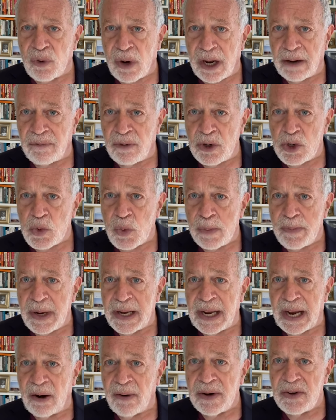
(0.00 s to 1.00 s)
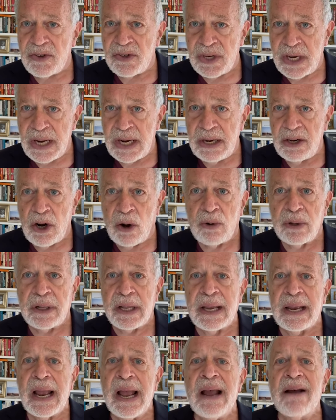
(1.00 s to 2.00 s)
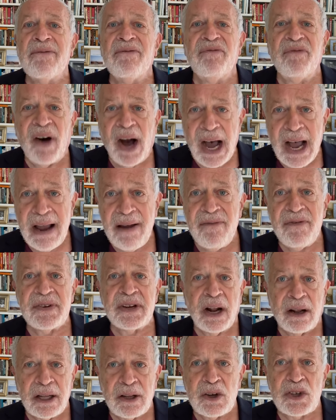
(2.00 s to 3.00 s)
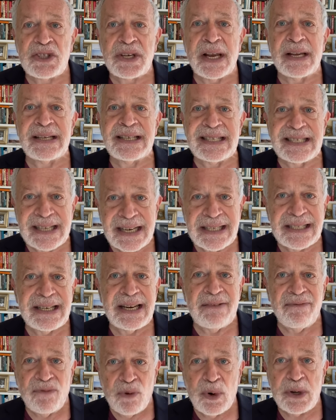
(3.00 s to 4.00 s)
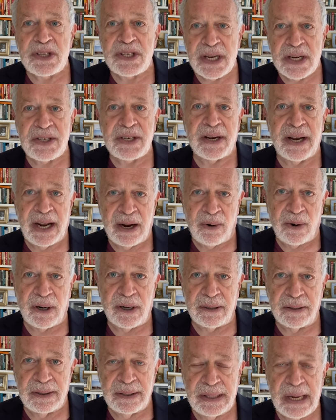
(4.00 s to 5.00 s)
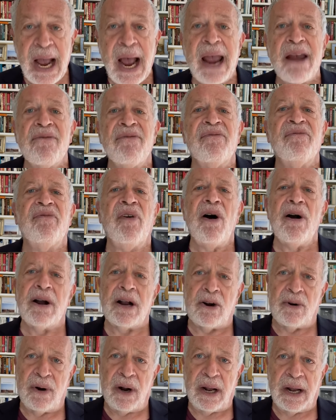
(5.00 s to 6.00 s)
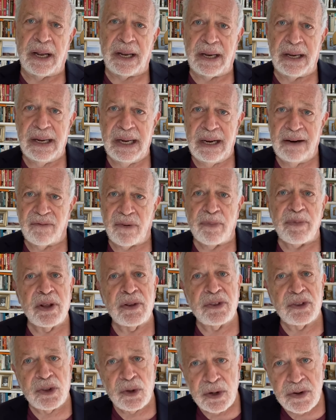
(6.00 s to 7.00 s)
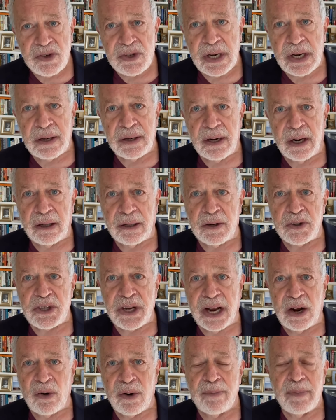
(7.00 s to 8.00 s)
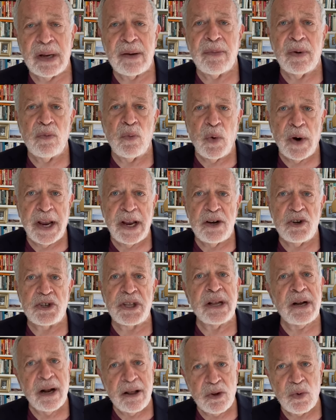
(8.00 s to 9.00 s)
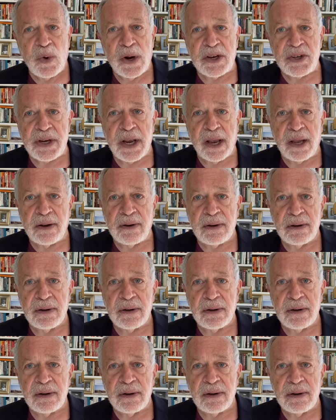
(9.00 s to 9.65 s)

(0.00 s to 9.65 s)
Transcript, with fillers: drivers would be guaranteed only $5.64 an hour, a far cry from the $13 an hour minimum wage they'd otherwise get.